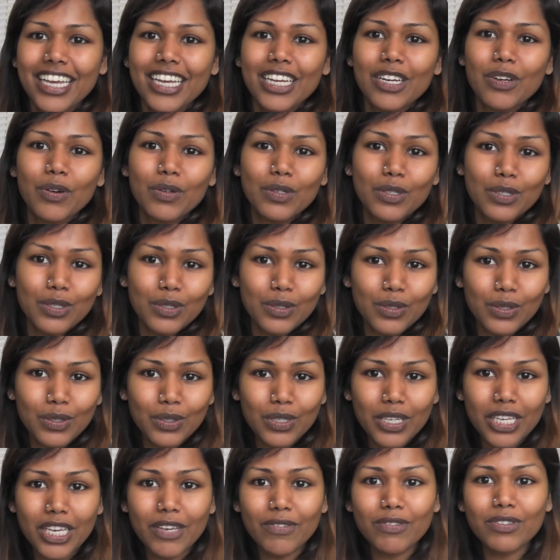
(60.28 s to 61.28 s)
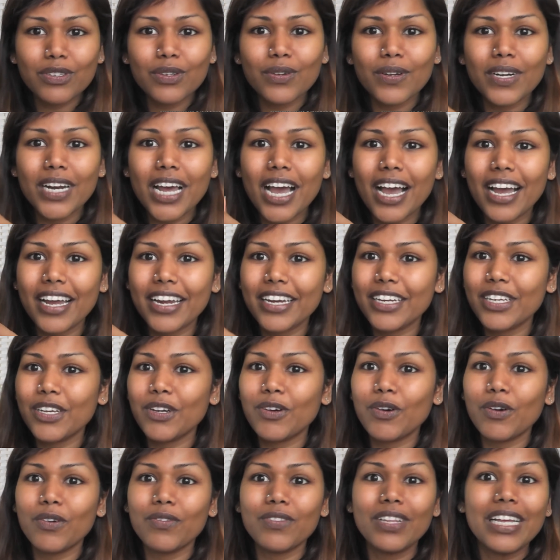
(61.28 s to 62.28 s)
it also gives you an
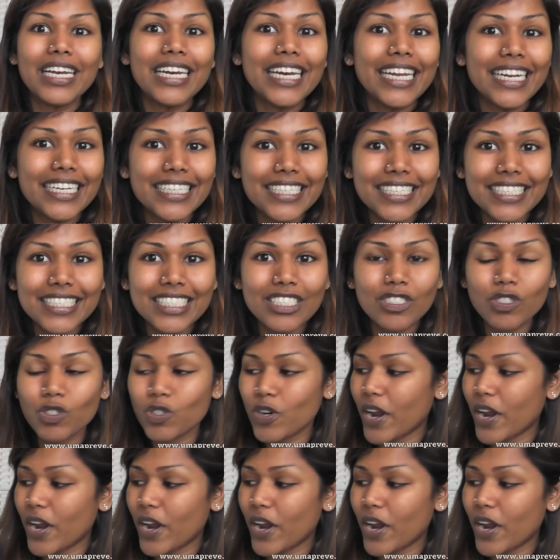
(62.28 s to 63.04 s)
idea of the latest